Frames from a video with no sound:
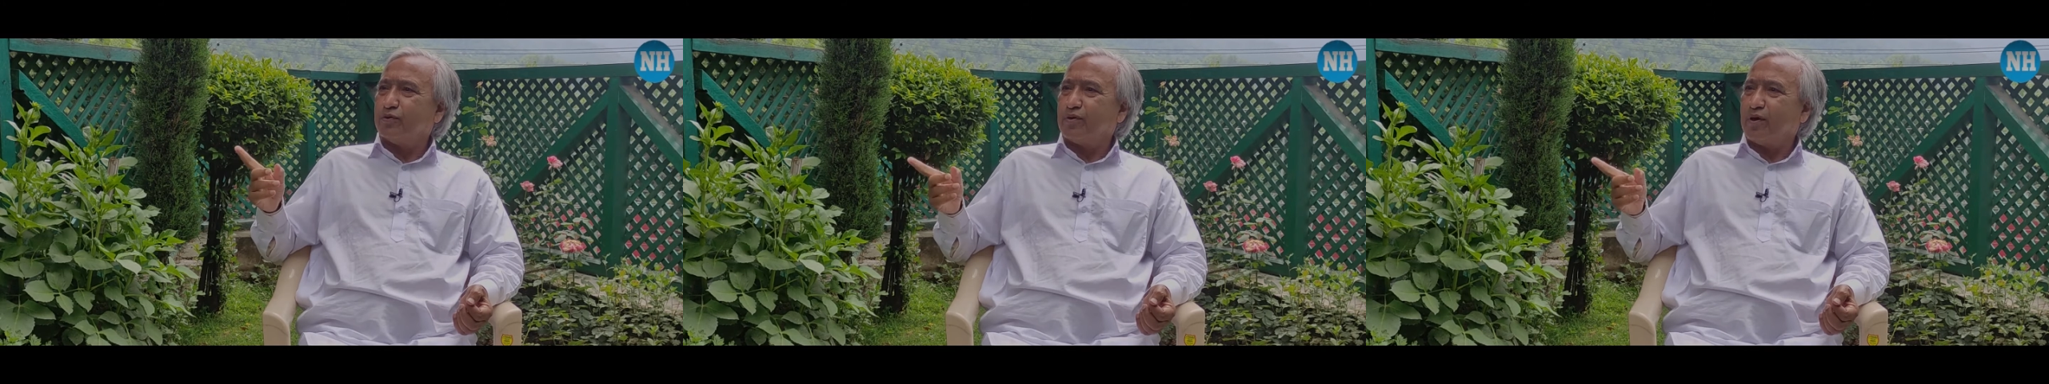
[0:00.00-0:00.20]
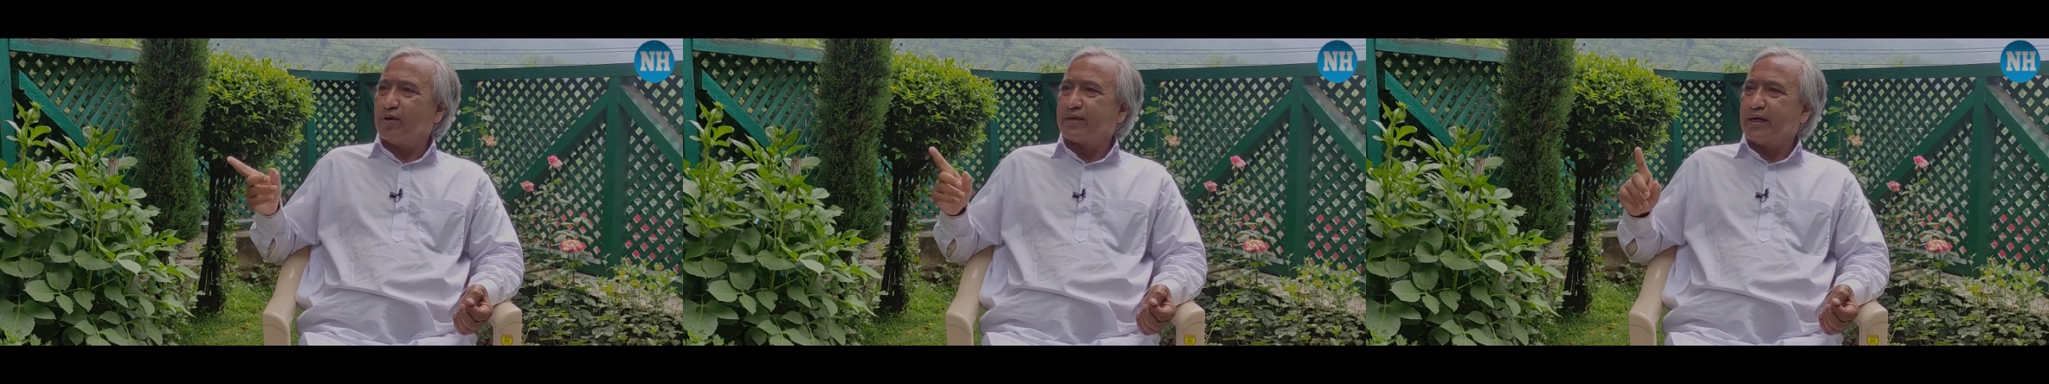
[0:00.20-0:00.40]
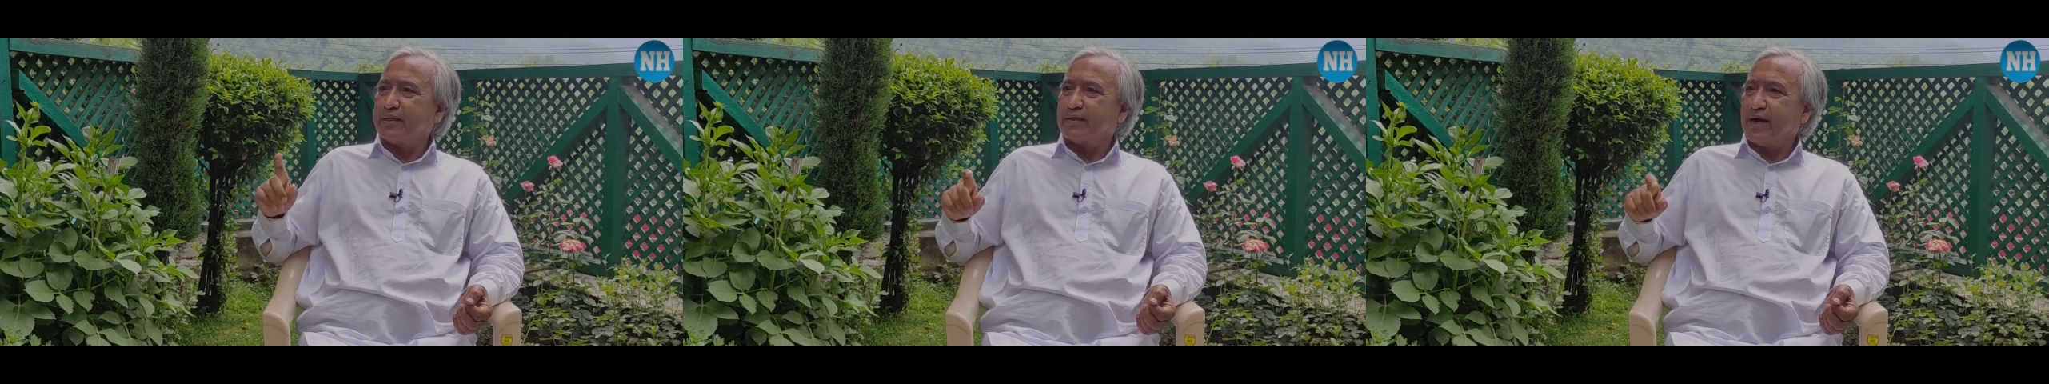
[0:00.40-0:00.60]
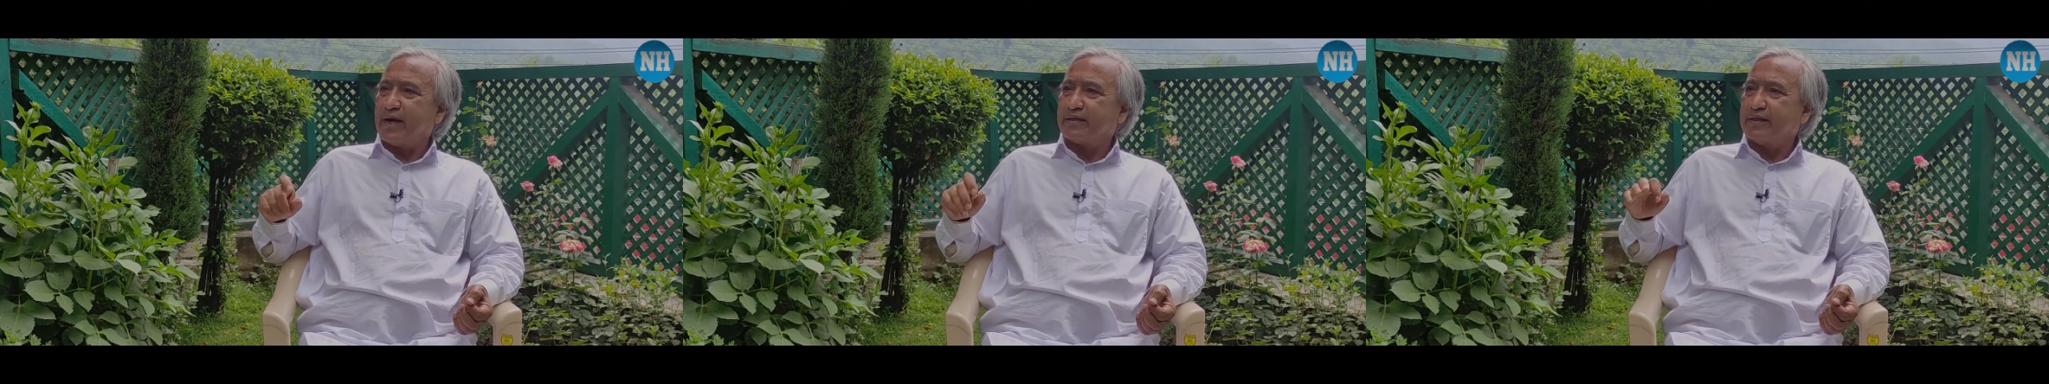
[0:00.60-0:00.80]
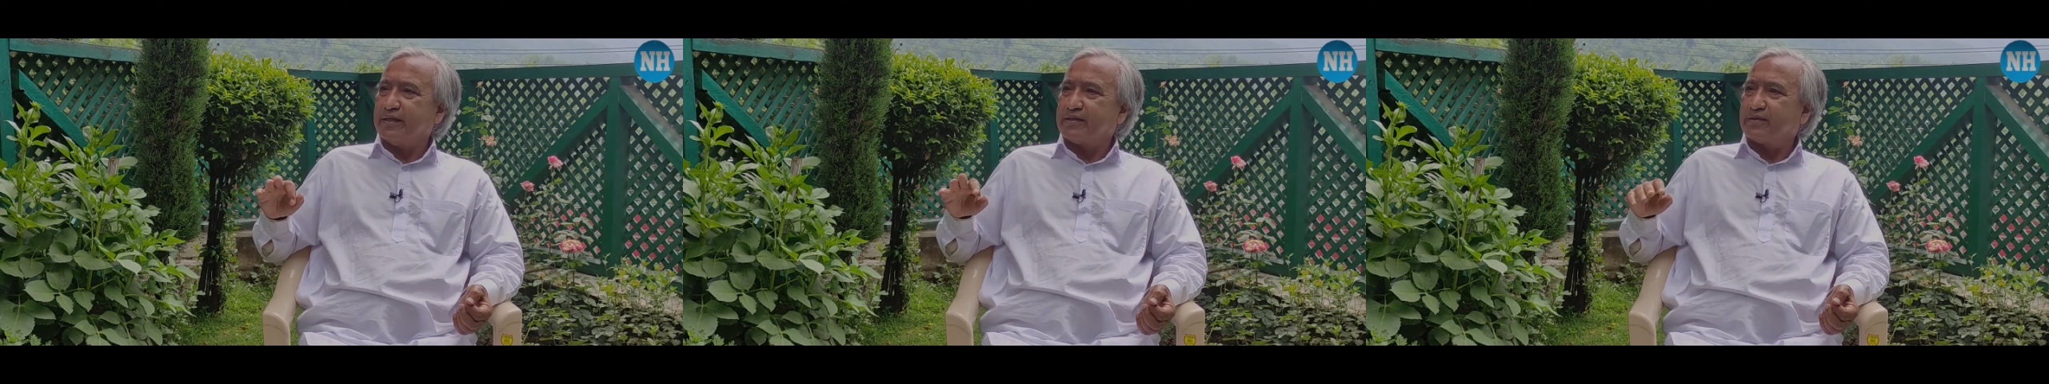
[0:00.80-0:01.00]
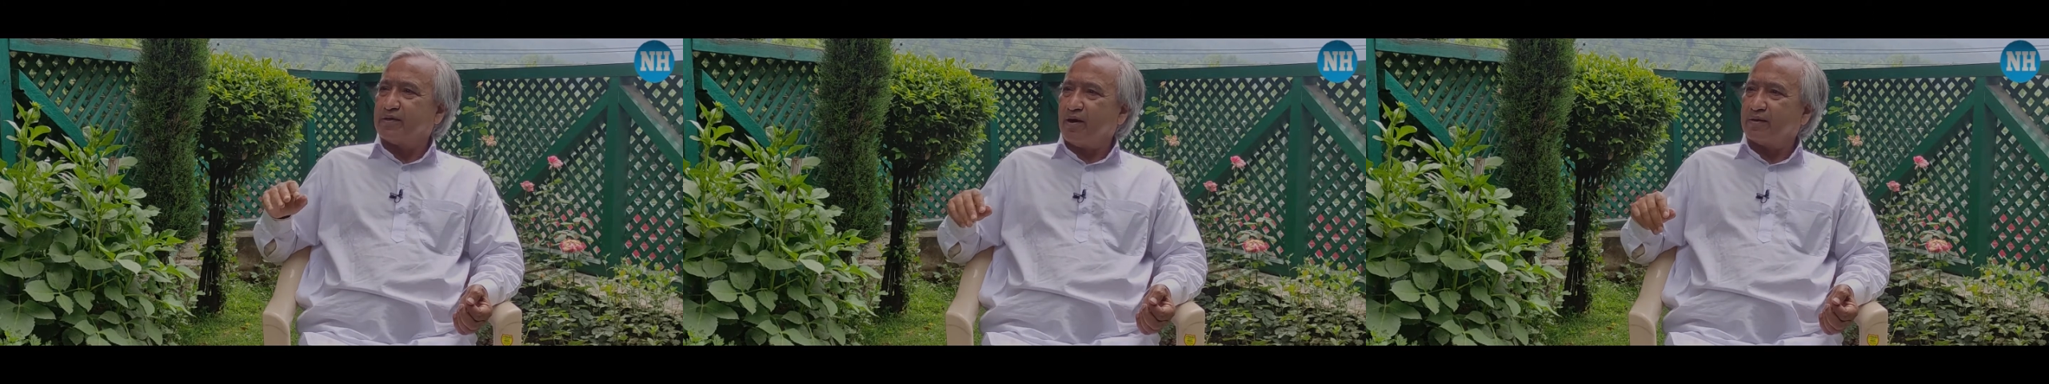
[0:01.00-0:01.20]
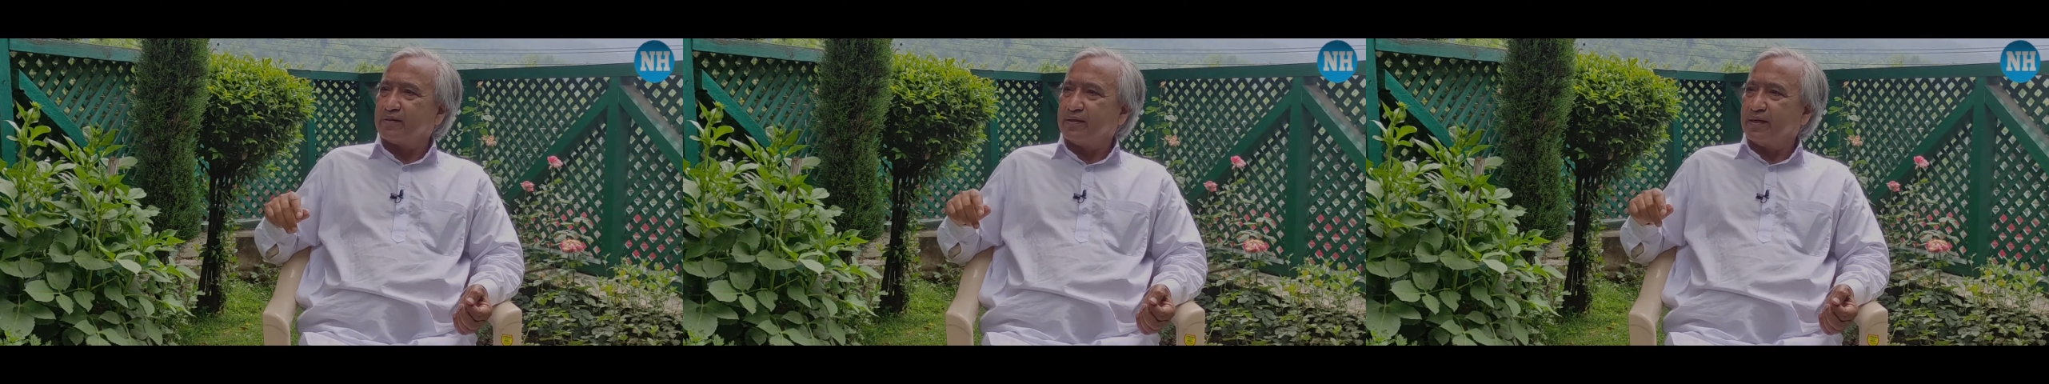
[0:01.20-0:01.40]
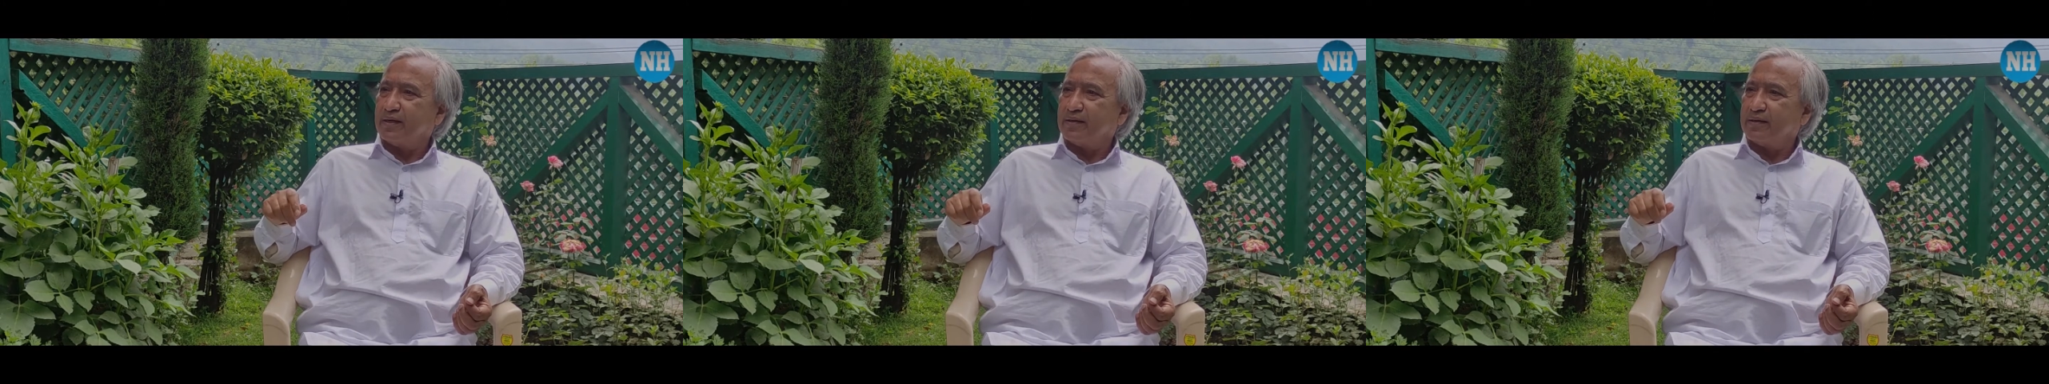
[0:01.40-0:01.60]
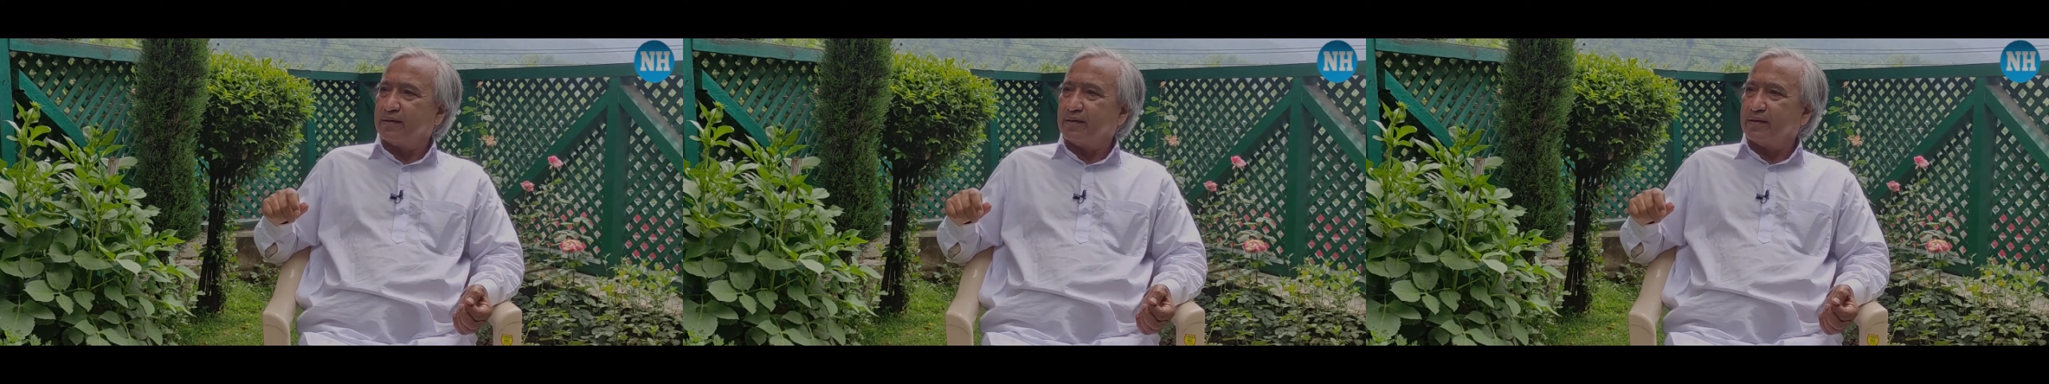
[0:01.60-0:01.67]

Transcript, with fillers: could not contact his doctor.